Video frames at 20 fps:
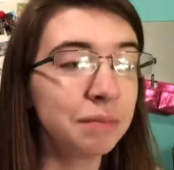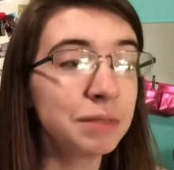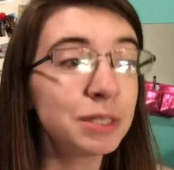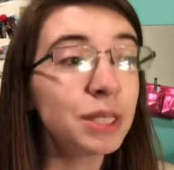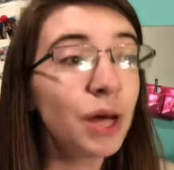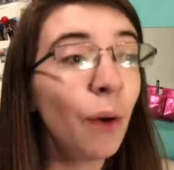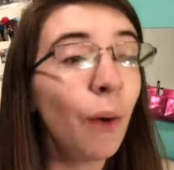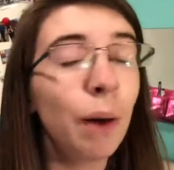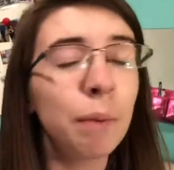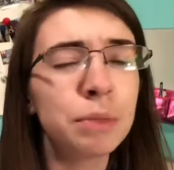
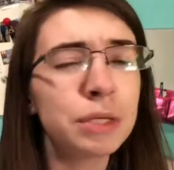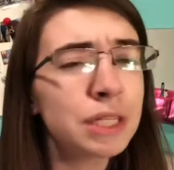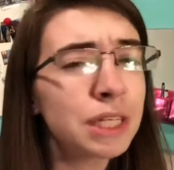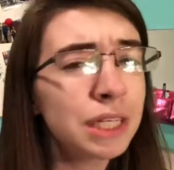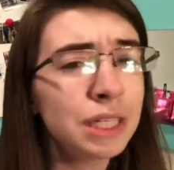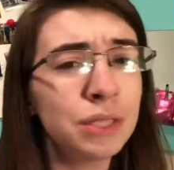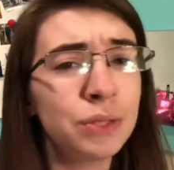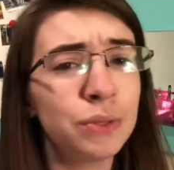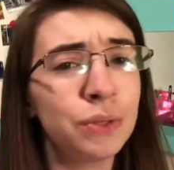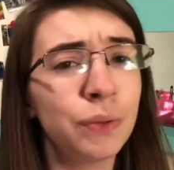So I'm just
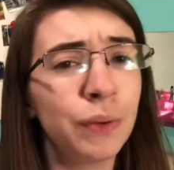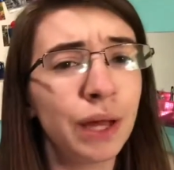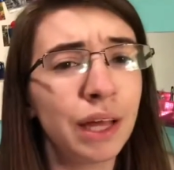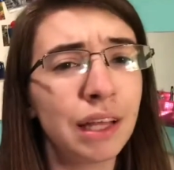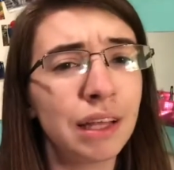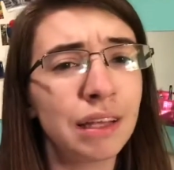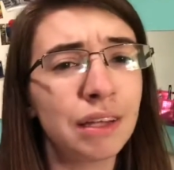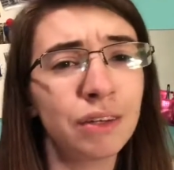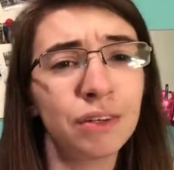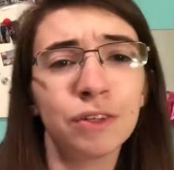gonna do a quick
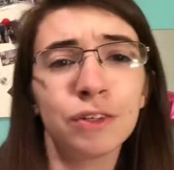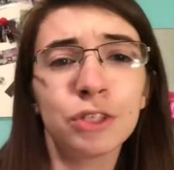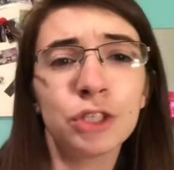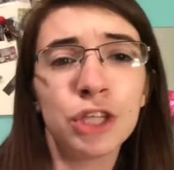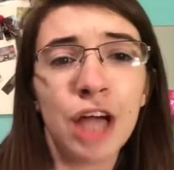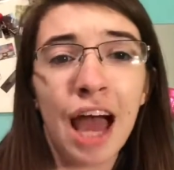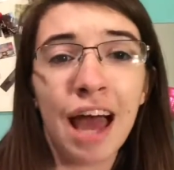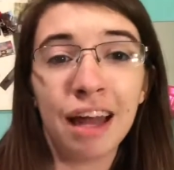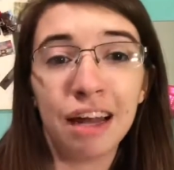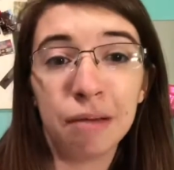little
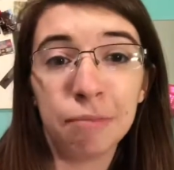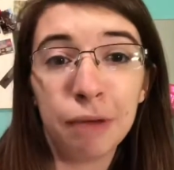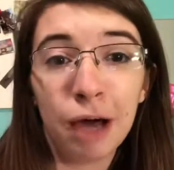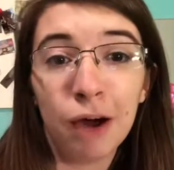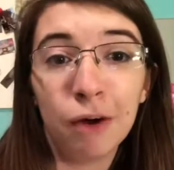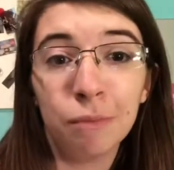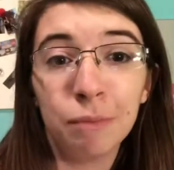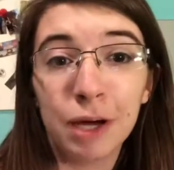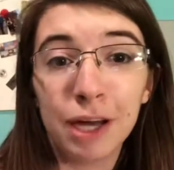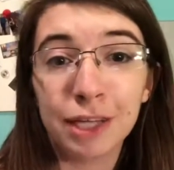chat
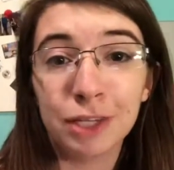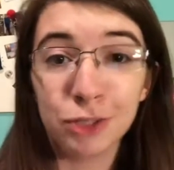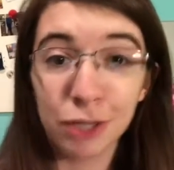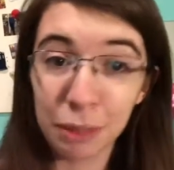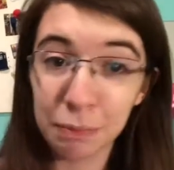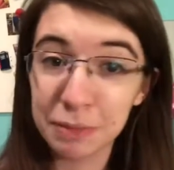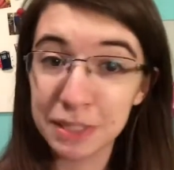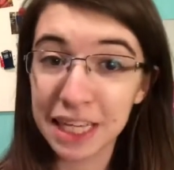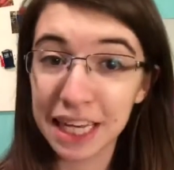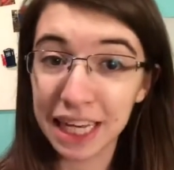about my
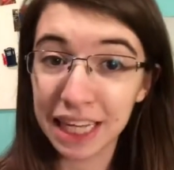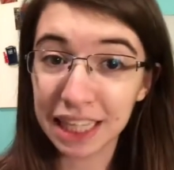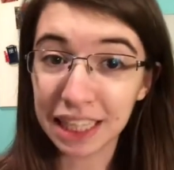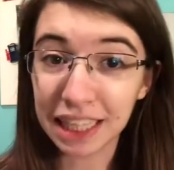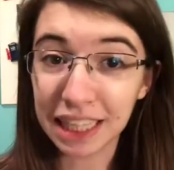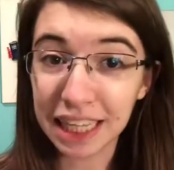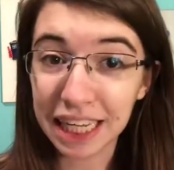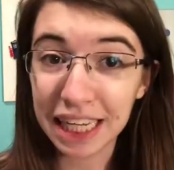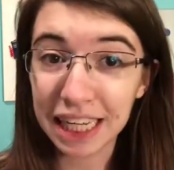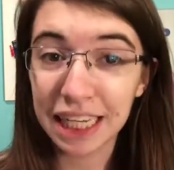trip to
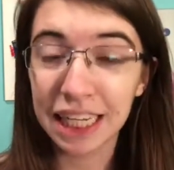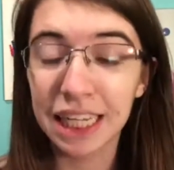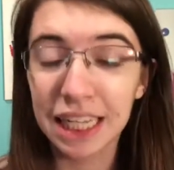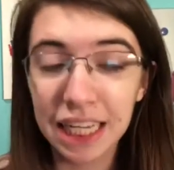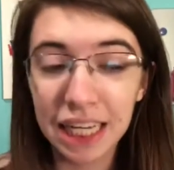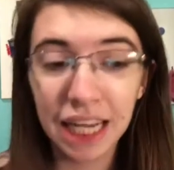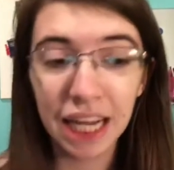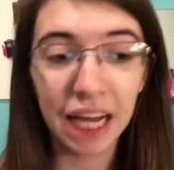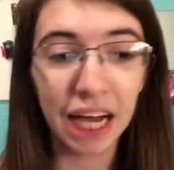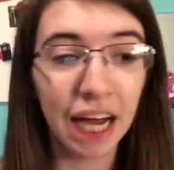Italy.
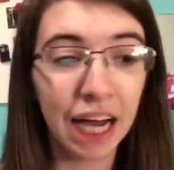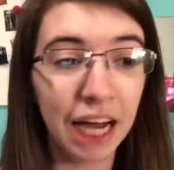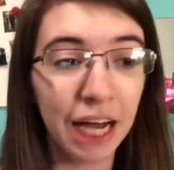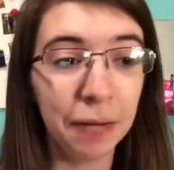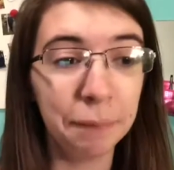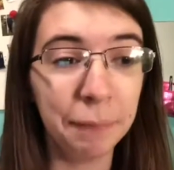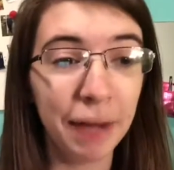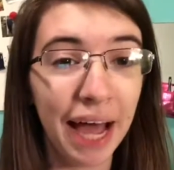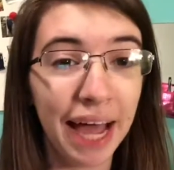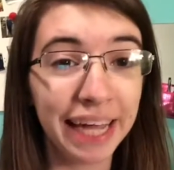
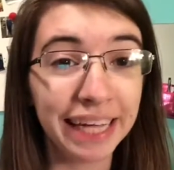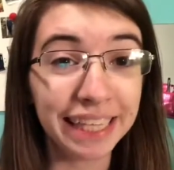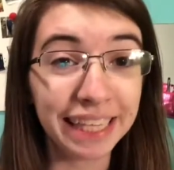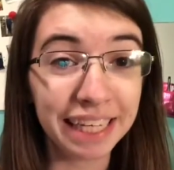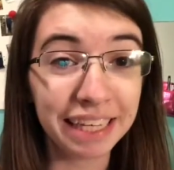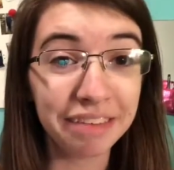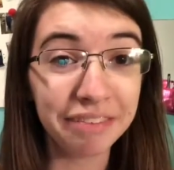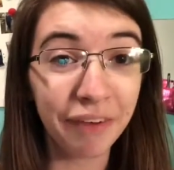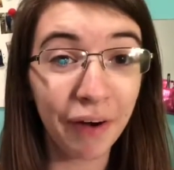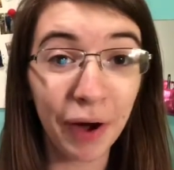I
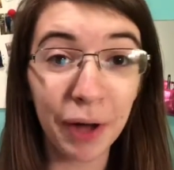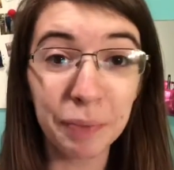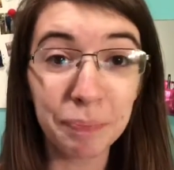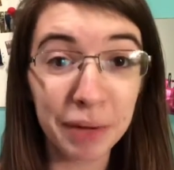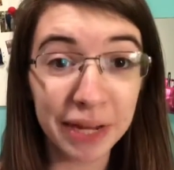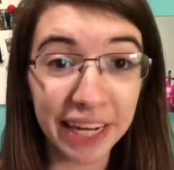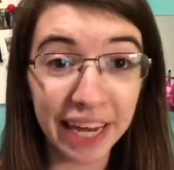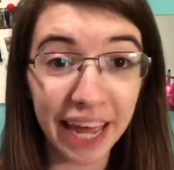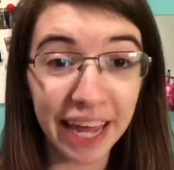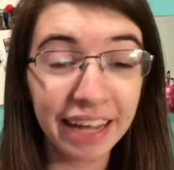leave on
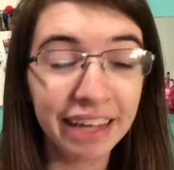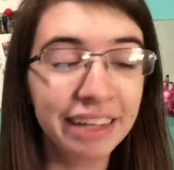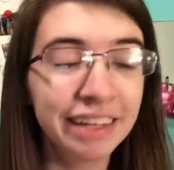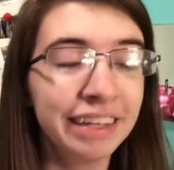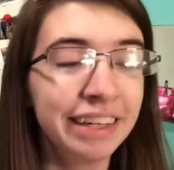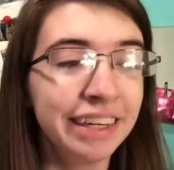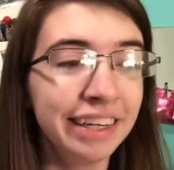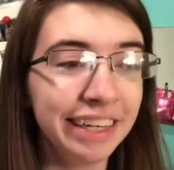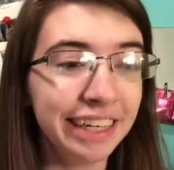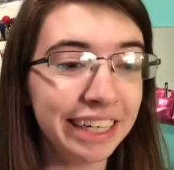Monday.
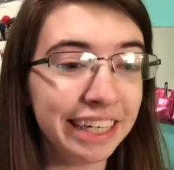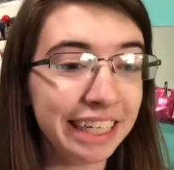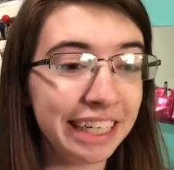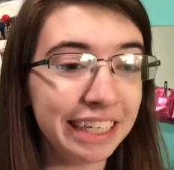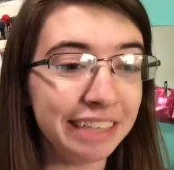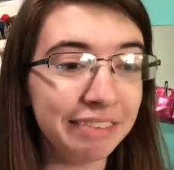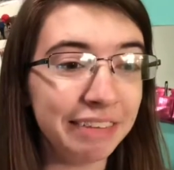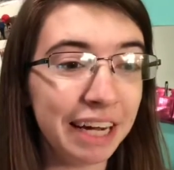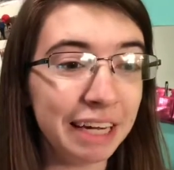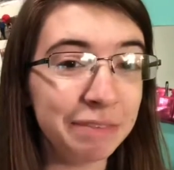
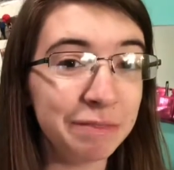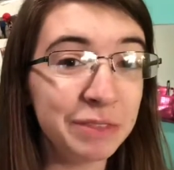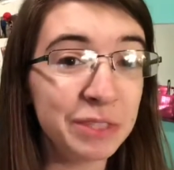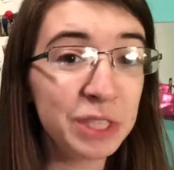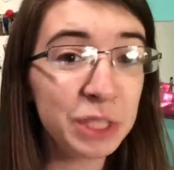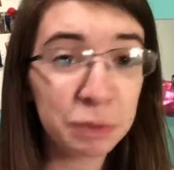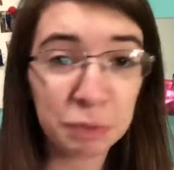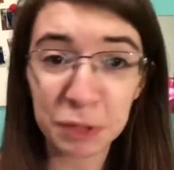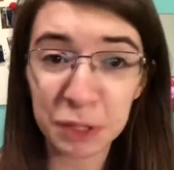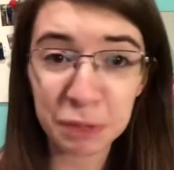I'm
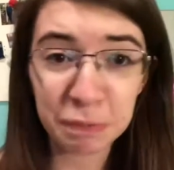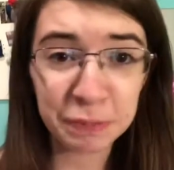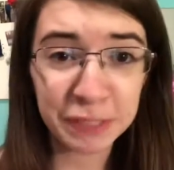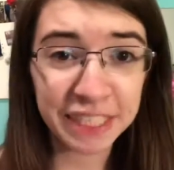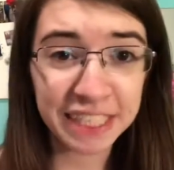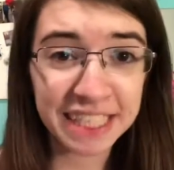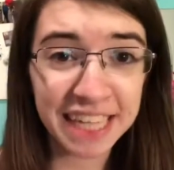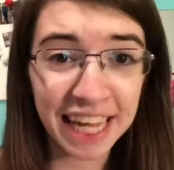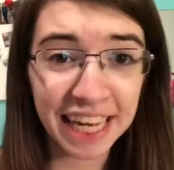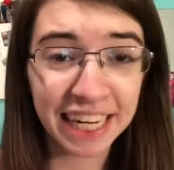super, super
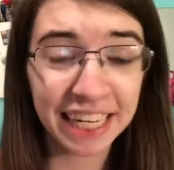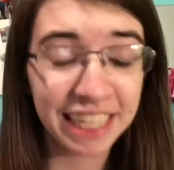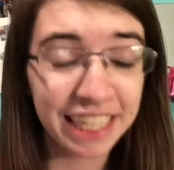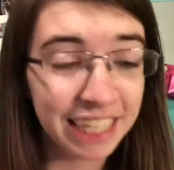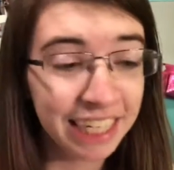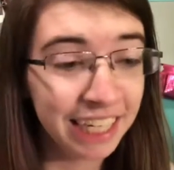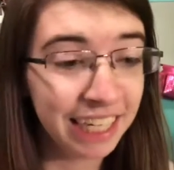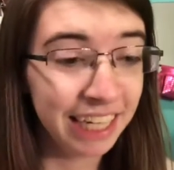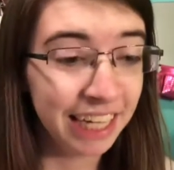excited.